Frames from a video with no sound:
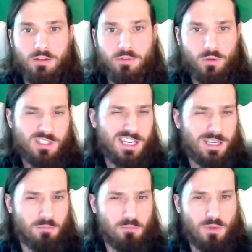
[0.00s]
I know it's kind
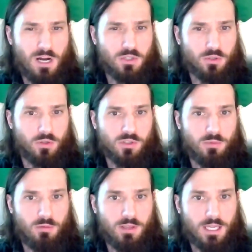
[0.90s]
of modular, so
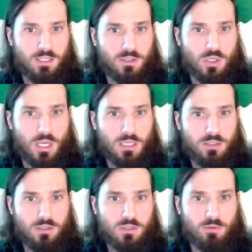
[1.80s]
maybe that can
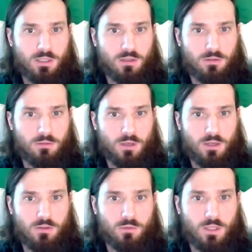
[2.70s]
change depending on how
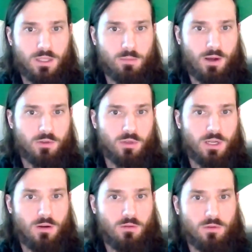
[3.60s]
you lay the powertrain
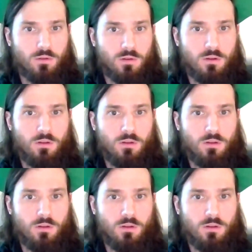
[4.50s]
out, or